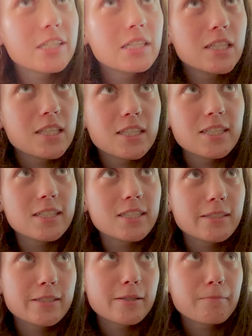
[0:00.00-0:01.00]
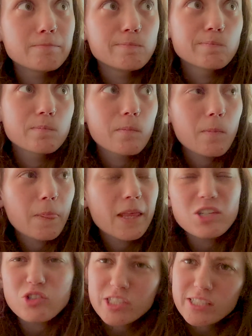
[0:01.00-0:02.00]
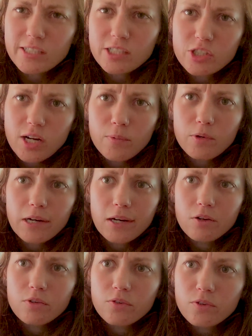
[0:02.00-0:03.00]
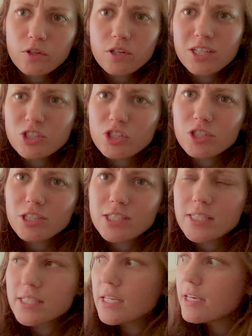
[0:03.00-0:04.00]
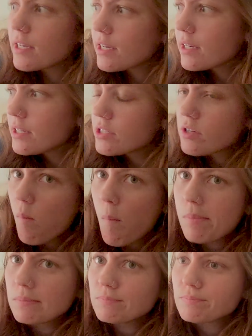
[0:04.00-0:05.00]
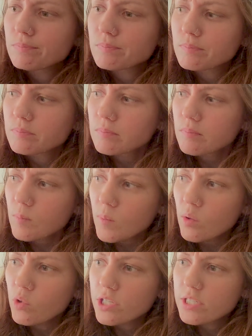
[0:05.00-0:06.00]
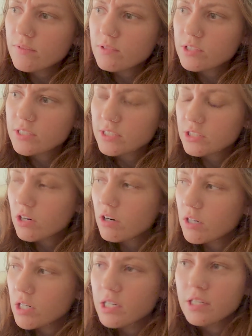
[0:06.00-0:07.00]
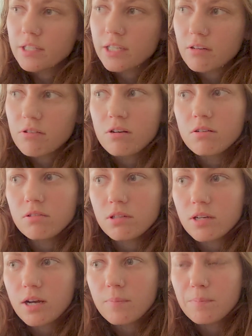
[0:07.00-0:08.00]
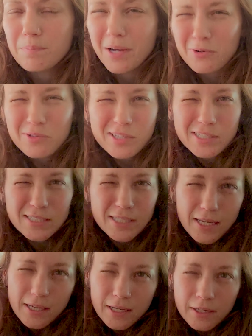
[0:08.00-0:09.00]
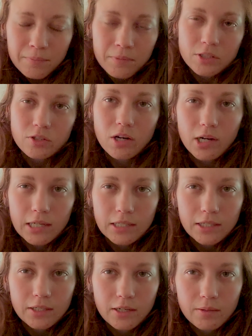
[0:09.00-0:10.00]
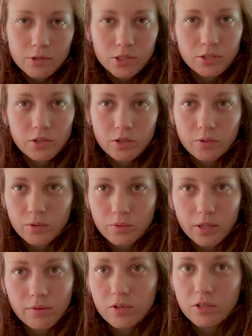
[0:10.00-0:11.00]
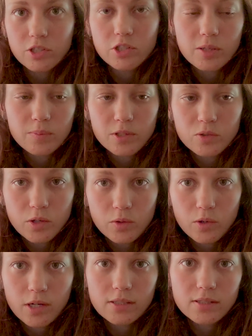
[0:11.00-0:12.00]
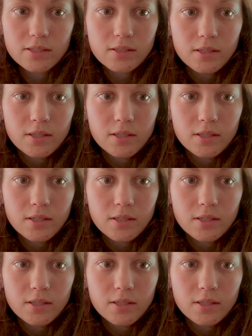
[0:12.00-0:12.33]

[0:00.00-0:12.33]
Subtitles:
is interesting to shop around for insurance, and what the differences are. They all look about the same, so I ended up just going with whatever the cheapest one was.